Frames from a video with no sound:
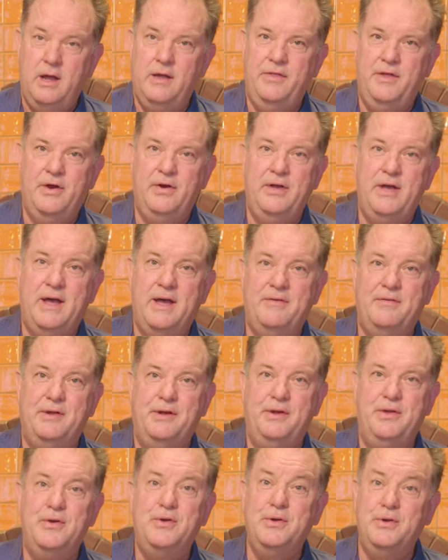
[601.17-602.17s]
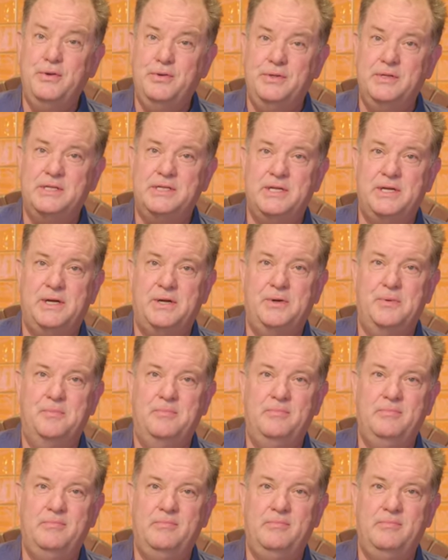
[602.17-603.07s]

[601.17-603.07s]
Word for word: And there you have it. You can do this at home.